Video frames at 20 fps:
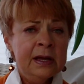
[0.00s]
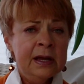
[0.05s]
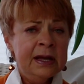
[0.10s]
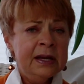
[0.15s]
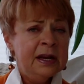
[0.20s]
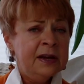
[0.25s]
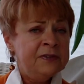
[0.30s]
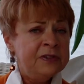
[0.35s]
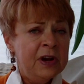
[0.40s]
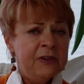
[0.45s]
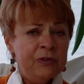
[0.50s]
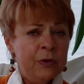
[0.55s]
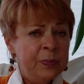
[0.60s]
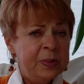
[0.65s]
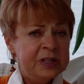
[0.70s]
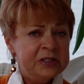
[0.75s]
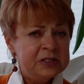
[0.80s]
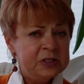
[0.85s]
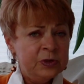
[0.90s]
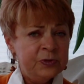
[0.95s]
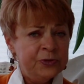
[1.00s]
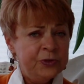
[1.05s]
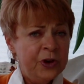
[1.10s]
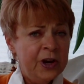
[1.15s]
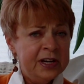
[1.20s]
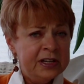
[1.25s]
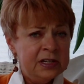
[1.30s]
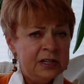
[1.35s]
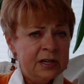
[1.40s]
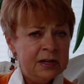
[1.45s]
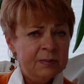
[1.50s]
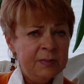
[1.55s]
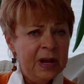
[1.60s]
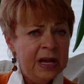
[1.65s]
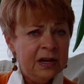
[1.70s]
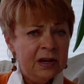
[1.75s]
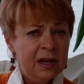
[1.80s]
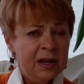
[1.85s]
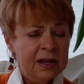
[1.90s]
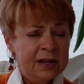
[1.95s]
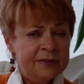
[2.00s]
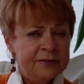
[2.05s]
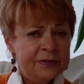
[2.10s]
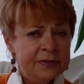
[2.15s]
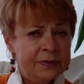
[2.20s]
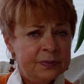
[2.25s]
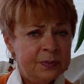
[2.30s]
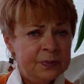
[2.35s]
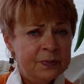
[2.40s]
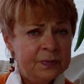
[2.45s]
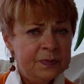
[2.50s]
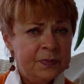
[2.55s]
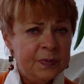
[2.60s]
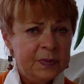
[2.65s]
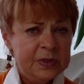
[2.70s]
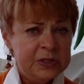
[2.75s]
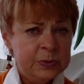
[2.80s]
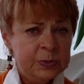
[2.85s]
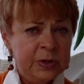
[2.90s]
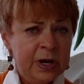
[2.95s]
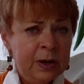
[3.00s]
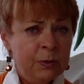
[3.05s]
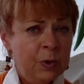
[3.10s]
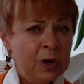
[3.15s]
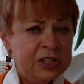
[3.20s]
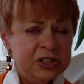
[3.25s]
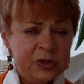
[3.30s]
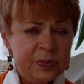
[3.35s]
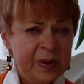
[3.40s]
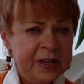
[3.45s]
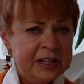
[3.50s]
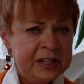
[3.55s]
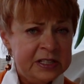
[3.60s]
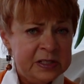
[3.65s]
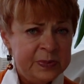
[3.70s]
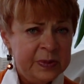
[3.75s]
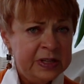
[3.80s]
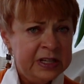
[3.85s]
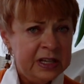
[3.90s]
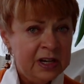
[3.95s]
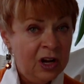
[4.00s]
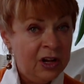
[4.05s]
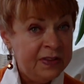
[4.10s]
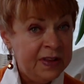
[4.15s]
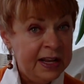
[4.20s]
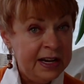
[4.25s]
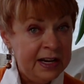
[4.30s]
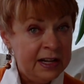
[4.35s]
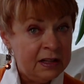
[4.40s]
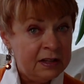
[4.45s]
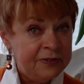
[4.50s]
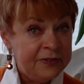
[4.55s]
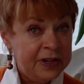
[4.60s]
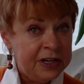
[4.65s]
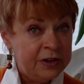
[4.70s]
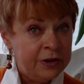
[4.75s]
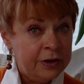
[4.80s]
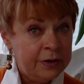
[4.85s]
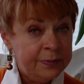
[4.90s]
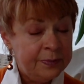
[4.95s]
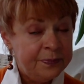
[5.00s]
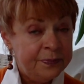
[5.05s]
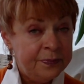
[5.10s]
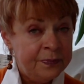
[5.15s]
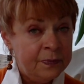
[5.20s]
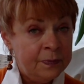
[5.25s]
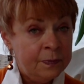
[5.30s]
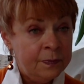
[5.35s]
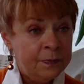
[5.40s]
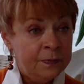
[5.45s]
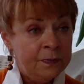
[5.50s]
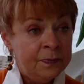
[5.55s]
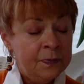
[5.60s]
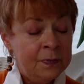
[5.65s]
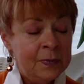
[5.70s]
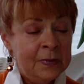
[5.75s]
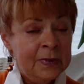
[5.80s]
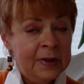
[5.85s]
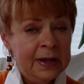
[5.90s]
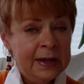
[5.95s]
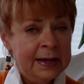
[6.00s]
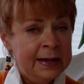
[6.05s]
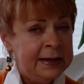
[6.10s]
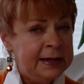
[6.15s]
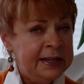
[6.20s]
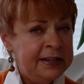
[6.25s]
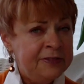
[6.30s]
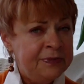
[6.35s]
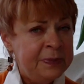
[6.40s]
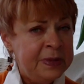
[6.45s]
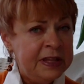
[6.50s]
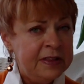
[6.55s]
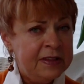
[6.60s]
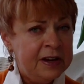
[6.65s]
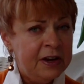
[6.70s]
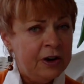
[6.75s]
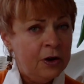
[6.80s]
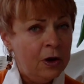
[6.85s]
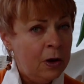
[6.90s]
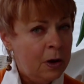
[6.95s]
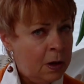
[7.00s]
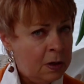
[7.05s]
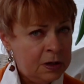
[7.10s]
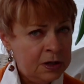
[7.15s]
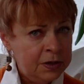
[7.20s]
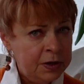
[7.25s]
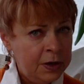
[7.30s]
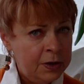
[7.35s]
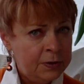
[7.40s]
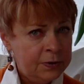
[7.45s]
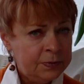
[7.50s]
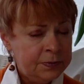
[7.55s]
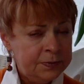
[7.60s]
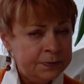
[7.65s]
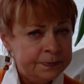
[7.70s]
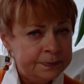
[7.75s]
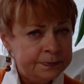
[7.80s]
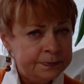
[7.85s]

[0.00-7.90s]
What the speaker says: and I've never been so frightened in my life as when I watched my husband get on that elevator and leave me there all alone